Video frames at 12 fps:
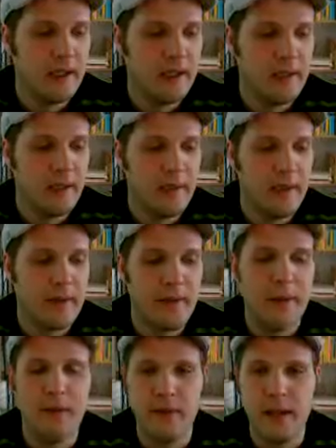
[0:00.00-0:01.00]
I make my
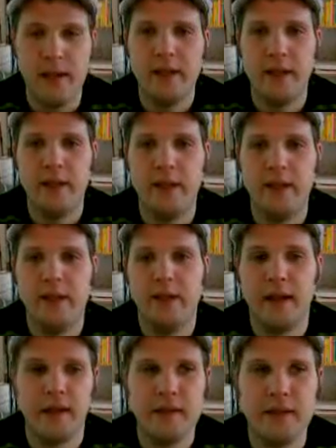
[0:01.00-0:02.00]
own money then, and
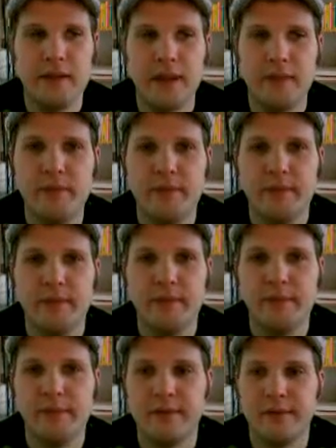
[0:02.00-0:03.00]
there is jobs
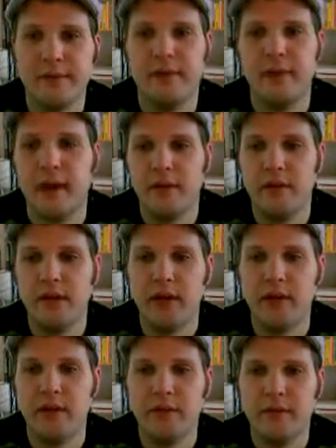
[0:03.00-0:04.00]
out
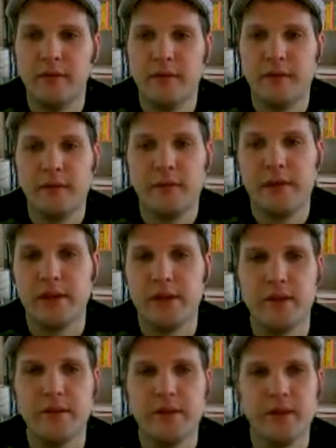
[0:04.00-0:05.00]
there, there's always
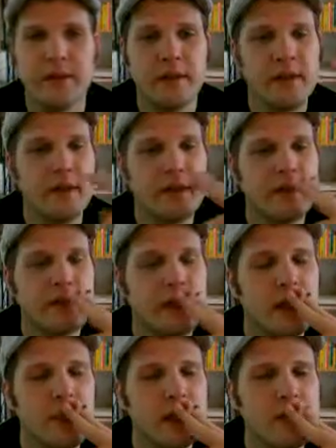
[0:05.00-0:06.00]
jobs,
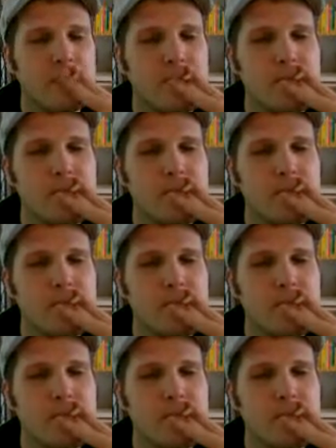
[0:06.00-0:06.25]
and